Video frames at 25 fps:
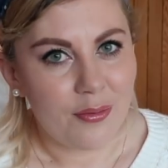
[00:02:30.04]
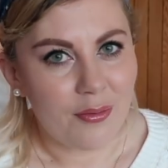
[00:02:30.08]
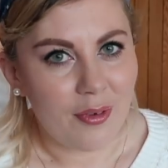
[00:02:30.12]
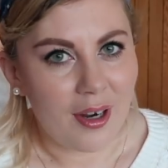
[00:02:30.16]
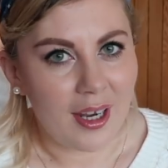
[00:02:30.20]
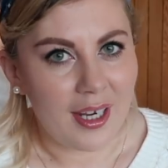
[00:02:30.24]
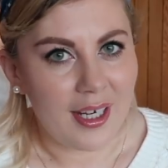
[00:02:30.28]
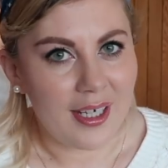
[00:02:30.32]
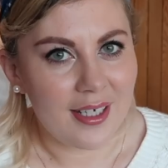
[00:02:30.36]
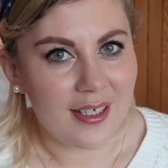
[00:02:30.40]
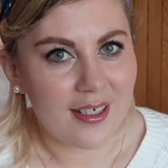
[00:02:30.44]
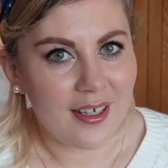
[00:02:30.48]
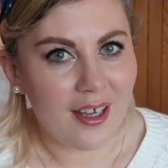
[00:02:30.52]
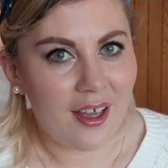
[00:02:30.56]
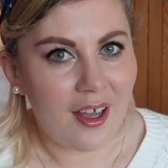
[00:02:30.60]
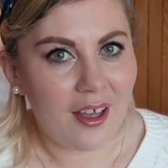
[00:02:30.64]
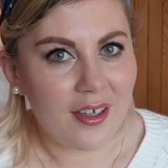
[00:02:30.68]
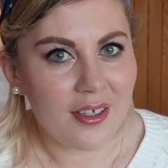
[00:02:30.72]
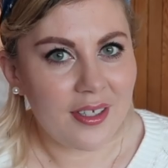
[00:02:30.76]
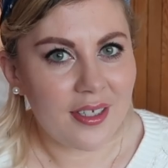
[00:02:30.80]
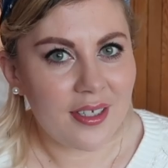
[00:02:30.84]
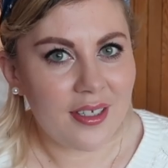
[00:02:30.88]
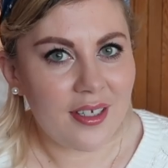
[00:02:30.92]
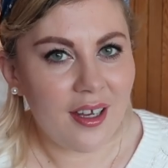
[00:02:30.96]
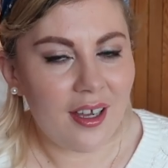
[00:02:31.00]
Right,
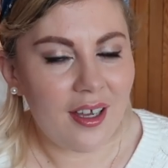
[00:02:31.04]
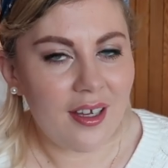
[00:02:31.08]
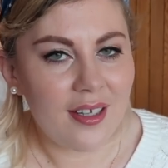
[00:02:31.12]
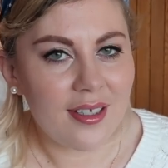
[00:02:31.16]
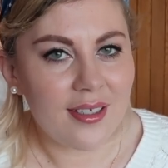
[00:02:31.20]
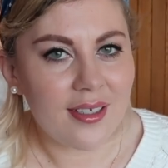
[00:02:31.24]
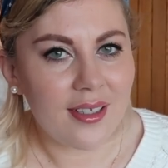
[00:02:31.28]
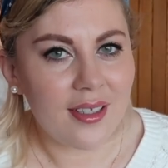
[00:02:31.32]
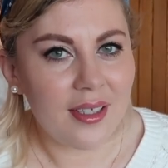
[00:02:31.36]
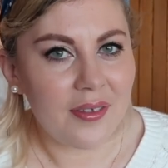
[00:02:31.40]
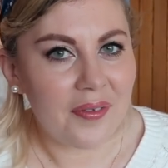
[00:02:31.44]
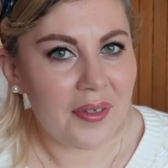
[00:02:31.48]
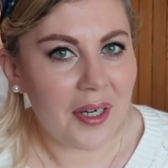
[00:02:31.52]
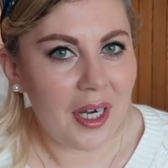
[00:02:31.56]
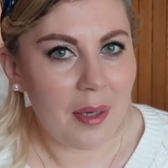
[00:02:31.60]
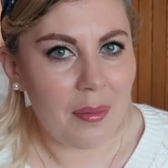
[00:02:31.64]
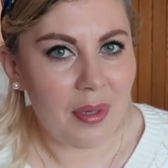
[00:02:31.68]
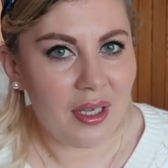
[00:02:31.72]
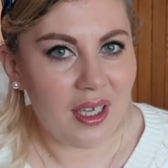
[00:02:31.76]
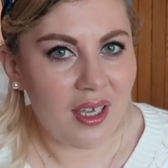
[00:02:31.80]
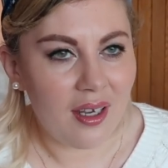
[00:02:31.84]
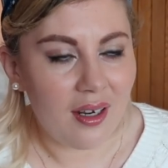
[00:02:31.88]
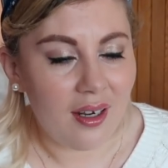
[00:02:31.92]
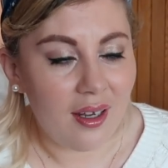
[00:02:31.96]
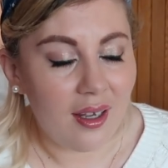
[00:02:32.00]
I'll start at the very
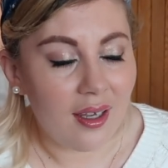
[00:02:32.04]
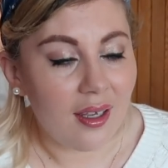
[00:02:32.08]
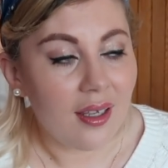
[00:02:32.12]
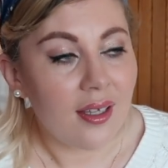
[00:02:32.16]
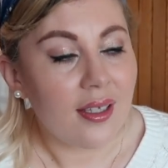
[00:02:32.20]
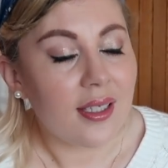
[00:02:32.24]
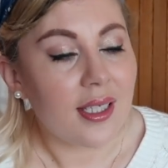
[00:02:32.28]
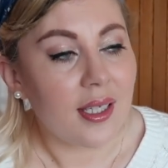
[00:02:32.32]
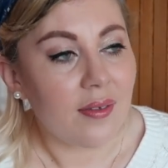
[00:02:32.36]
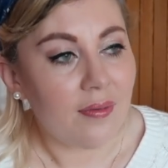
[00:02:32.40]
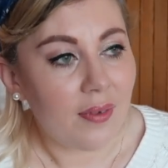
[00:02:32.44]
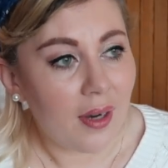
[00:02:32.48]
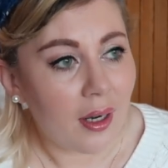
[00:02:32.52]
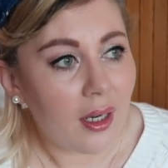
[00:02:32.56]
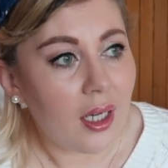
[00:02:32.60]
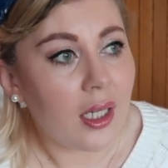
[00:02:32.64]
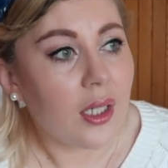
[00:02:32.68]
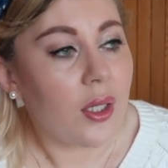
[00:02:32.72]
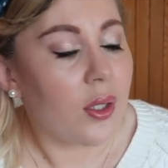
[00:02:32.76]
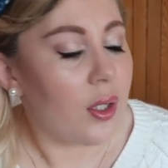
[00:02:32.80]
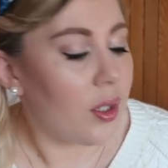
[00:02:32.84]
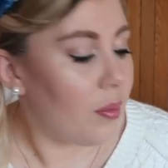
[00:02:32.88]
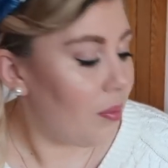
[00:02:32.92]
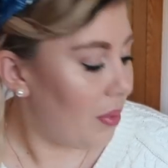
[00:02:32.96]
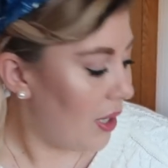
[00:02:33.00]
beginning. It's a very
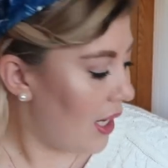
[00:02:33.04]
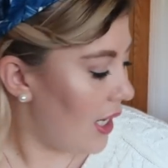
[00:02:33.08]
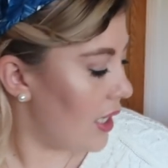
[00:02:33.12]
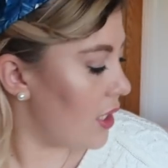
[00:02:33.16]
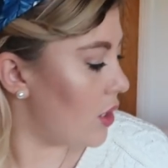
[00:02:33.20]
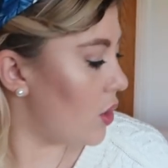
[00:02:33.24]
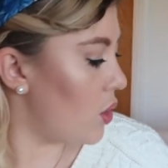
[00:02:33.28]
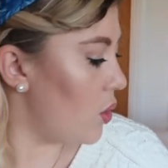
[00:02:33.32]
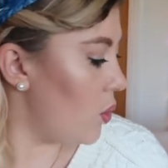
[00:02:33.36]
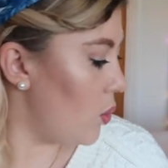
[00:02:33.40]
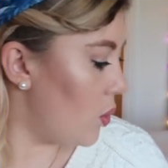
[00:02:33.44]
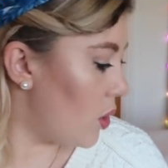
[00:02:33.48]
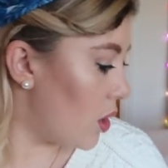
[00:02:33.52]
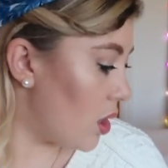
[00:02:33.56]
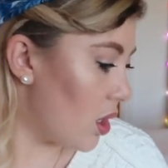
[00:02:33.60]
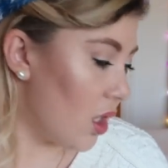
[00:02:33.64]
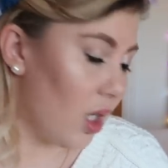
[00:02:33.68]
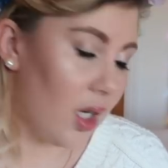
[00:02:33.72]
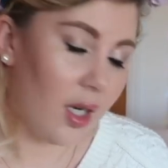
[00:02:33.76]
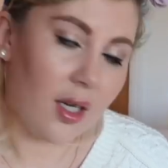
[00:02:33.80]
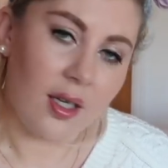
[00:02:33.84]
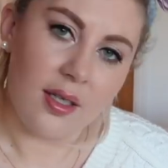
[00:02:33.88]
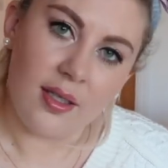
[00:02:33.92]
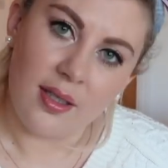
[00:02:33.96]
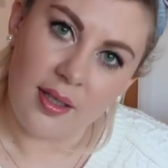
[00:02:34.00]
good place to
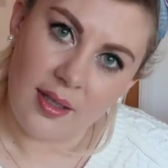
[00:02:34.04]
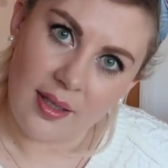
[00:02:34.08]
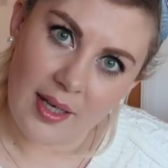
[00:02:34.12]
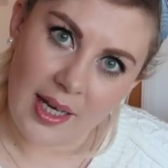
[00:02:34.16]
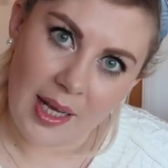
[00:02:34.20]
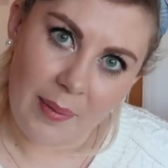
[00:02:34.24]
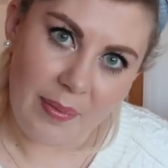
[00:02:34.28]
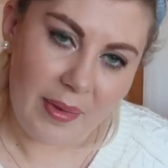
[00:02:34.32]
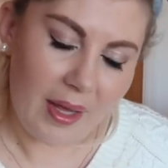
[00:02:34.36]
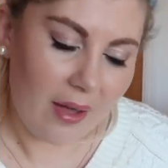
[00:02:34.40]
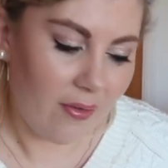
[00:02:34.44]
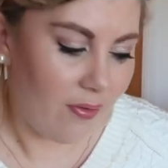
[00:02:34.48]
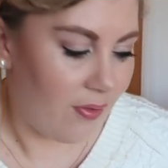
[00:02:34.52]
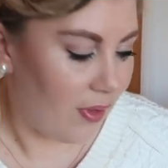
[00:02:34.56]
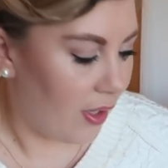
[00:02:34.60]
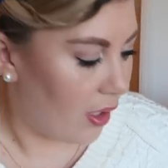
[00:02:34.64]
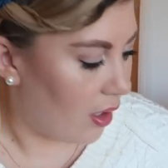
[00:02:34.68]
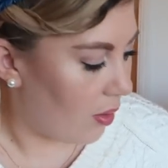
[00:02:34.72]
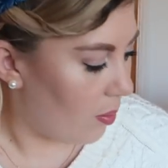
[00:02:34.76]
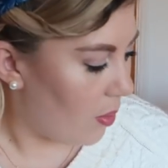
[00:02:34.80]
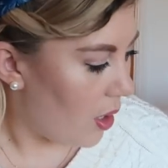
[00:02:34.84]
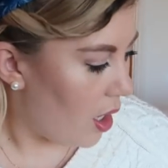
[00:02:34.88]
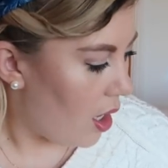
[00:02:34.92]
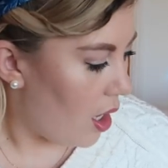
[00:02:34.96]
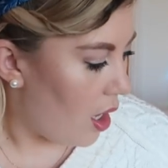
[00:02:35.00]
start. Name that
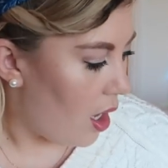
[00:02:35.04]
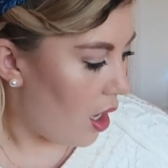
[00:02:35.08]
film.